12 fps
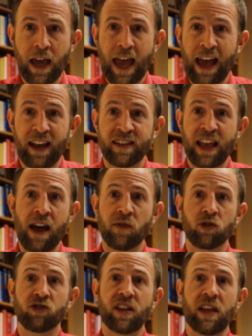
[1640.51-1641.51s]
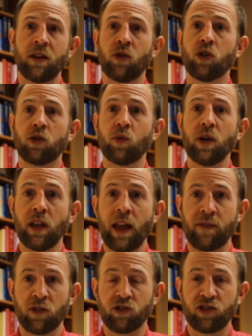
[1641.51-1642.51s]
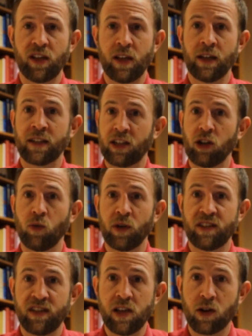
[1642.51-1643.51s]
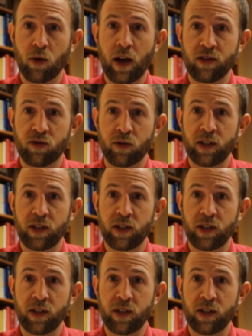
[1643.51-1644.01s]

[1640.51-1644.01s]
has ever seen or will ever see until we see Christ